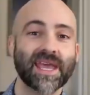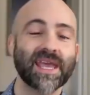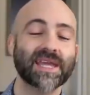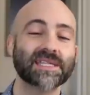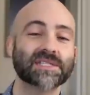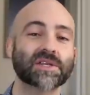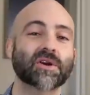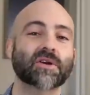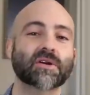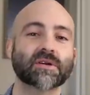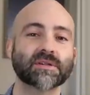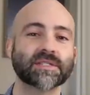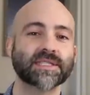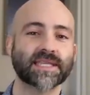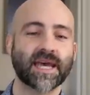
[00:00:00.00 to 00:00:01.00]
it
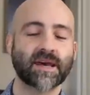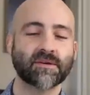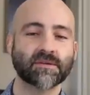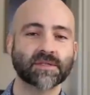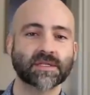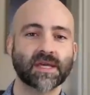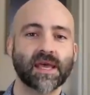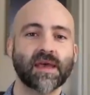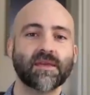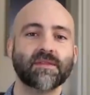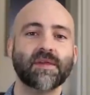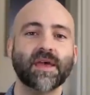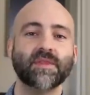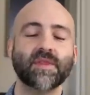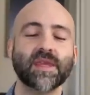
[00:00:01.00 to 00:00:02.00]
turns out
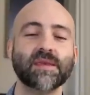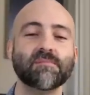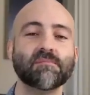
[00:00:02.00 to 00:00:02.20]
that the